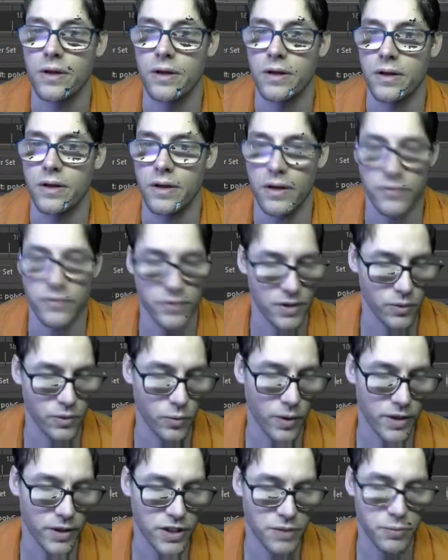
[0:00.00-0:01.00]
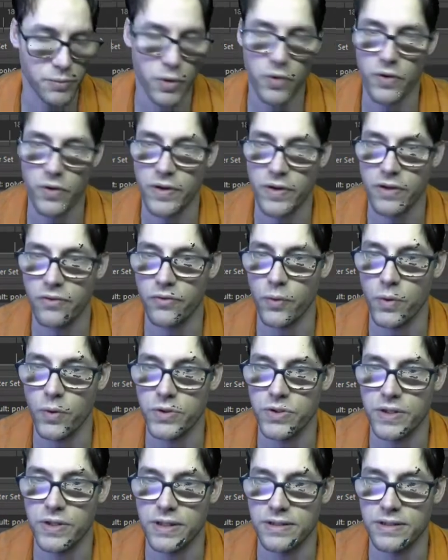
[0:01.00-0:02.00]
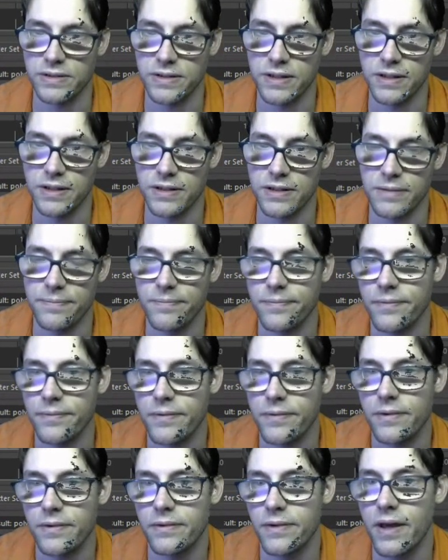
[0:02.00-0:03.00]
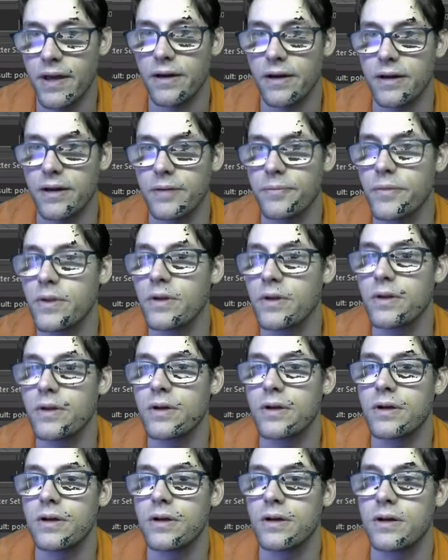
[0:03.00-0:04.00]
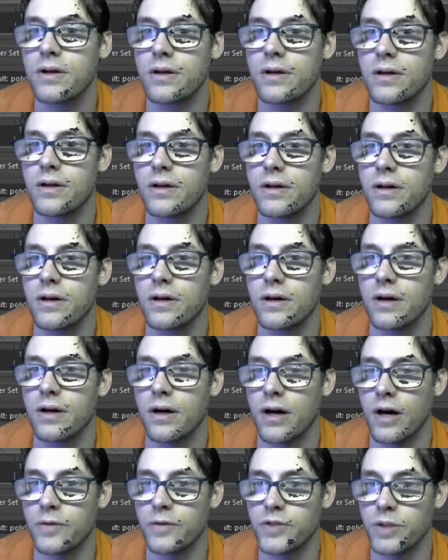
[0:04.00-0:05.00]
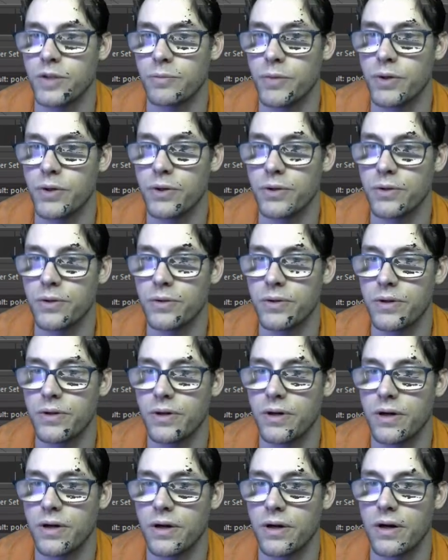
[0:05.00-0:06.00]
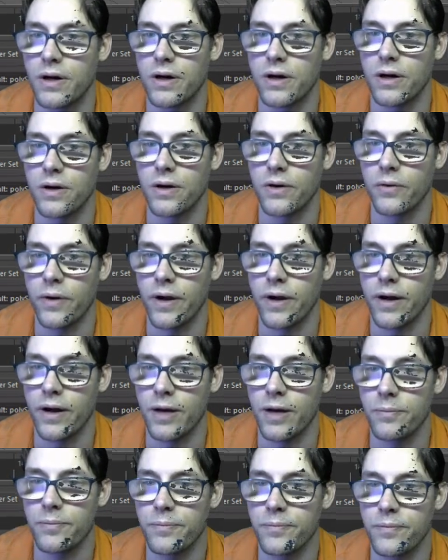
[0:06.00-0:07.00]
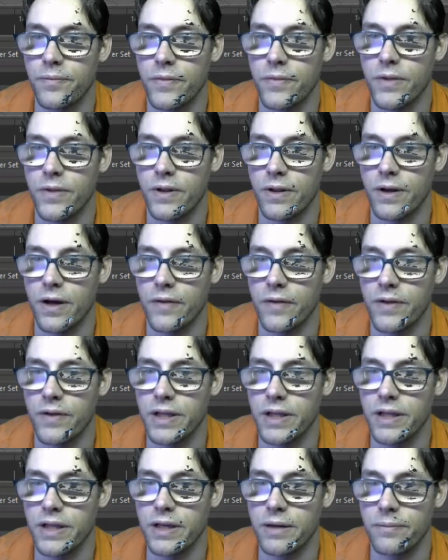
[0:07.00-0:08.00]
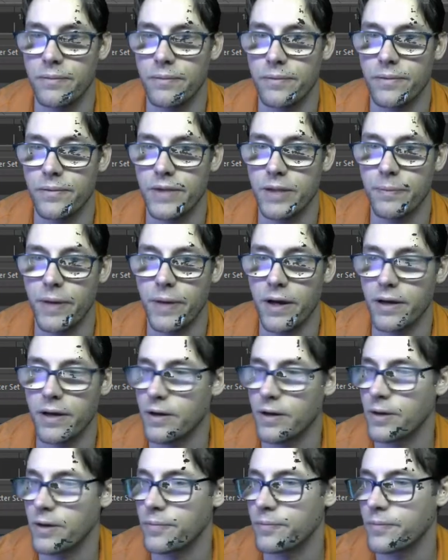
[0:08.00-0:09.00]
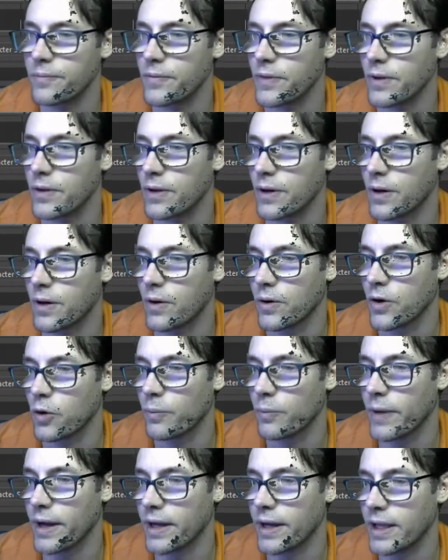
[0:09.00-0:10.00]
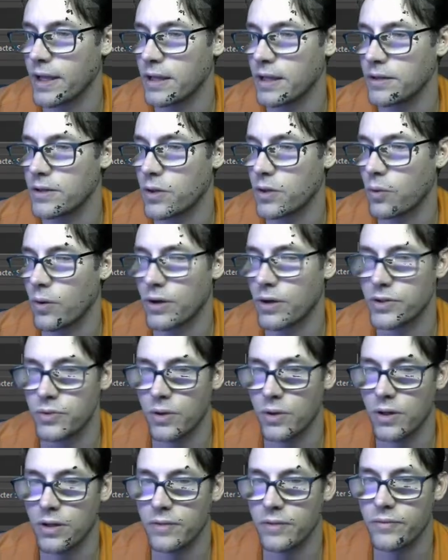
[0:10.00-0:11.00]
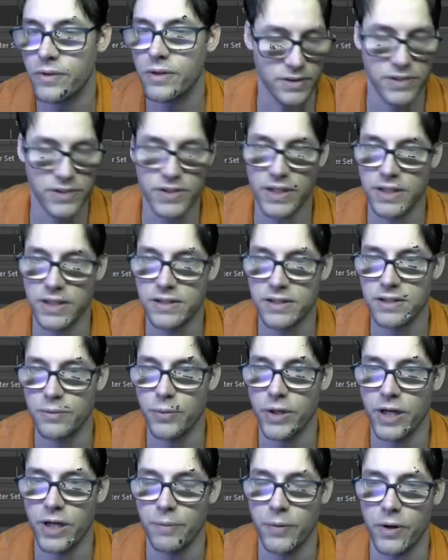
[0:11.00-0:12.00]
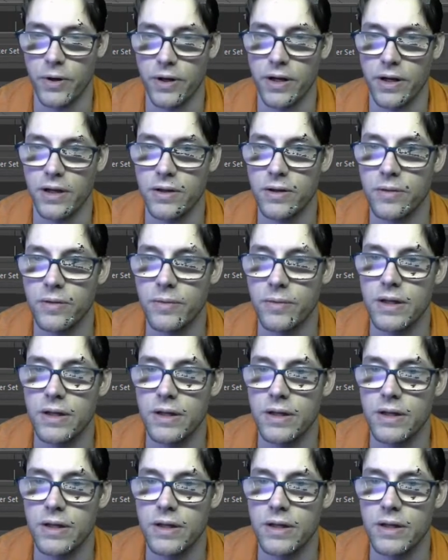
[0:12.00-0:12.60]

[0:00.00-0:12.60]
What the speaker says: Okay, it's going to run a smooth. I'll hit Force. You can see it. Yay. Object Mode. I'll grab the knee pad here. I'll go back in the quad draw. 6 to bring up our color.